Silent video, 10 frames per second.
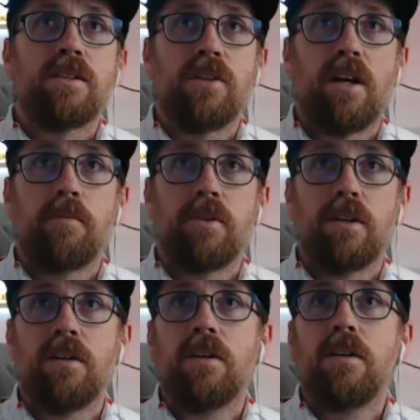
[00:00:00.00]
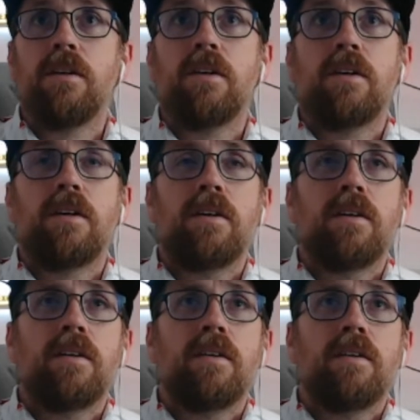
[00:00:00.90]
of time to
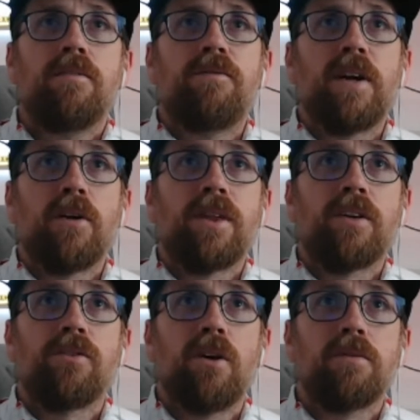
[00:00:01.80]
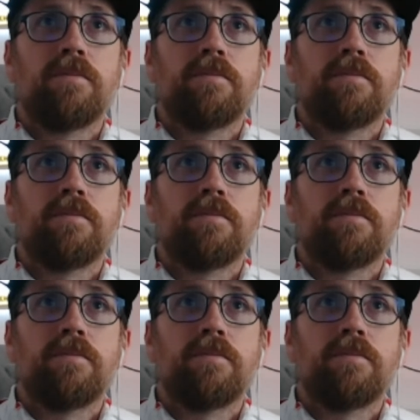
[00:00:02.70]
figure things out.